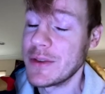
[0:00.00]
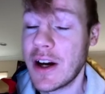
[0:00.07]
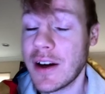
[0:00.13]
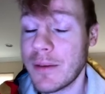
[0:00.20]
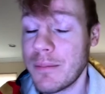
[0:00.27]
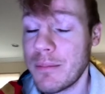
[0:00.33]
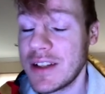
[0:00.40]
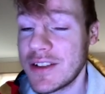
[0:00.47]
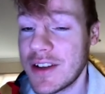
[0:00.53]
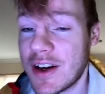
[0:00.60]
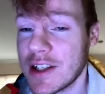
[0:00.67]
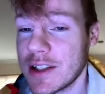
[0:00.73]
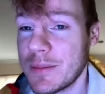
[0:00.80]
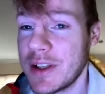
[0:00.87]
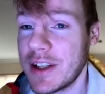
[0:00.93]
big talk at the
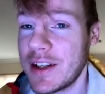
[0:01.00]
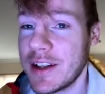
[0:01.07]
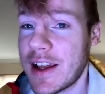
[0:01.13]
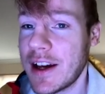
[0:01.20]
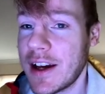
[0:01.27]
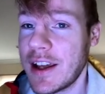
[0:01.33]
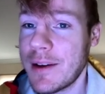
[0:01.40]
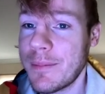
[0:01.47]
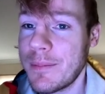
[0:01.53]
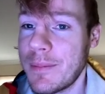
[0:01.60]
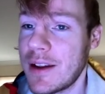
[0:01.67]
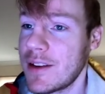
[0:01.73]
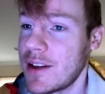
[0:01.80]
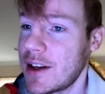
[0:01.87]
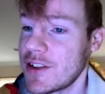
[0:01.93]
beginning of that game, and
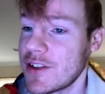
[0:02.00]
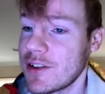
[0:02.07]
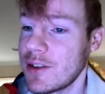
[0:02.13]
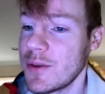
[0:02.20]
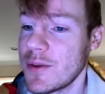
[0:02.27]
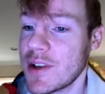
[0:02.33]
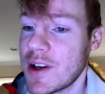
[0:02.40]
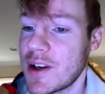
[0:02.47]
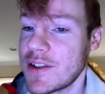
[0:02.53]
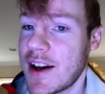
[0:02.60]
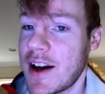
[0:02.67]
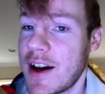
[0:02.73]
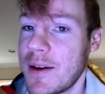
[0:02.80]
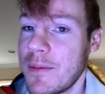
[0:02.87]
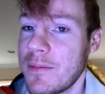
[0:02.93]
then I just lose on
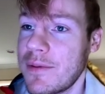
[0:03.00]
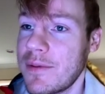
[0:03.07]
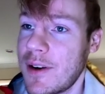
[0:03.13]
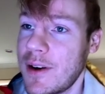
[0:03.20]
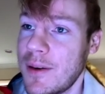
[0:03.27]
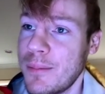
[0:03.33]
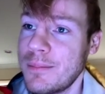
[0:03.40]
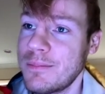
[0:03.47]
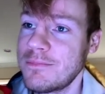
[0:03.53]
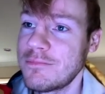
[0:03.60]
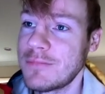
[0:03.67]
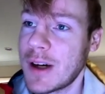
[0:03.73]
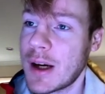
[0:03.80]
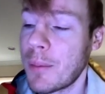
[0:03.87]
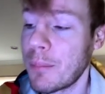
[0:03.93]
time from a
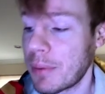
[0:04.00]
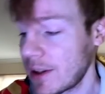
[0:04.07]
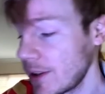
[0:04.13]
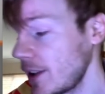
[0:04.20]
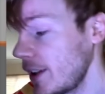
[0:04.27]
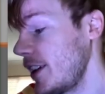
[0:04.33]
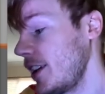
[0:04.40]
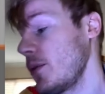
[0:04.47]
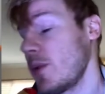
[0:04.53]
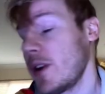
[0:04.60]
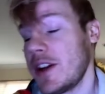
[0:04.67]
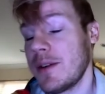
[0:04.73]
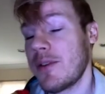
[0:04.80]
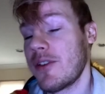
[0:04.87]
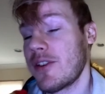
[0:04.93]
completely winning
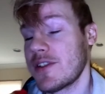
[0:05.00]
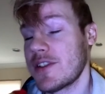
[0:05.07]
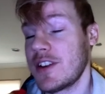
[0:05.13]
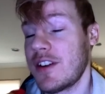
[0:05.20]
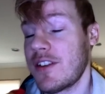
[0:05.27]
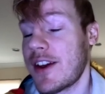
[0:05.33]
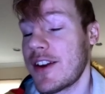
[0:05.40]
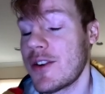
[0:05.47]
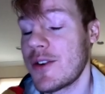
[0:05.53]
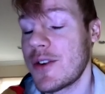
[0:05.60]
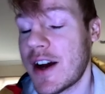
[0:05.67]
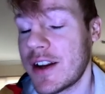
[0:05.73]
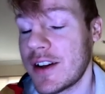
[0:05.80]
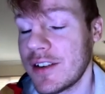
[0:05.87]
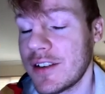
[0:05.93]
position because I don't know how
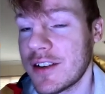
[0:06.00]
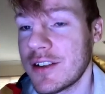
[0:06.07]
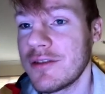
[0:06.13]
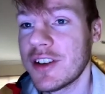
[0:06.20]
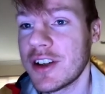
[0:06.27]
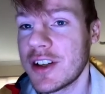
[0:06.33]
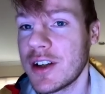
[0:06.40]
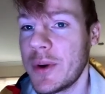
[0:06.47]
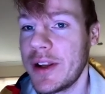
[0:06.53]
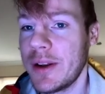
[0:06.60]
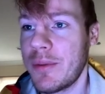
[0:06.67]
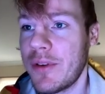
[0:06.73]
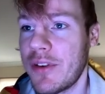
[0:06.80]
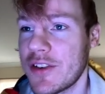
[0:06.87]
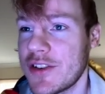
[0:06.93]
to convert a winning
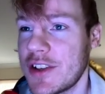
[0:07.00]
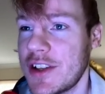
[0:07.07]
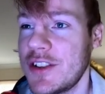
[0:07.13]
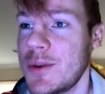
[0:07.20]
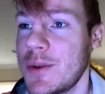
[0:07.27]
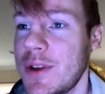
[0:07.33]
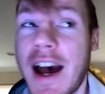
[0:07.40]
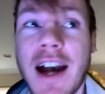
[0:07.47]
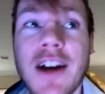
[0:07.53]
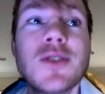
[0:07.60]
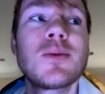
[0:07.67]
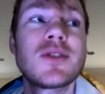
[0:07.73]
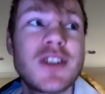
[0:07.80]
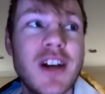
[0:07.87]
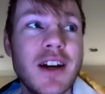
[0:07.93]
position into an actual
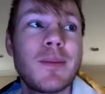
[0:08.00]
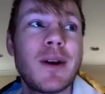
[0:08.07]
checkmate.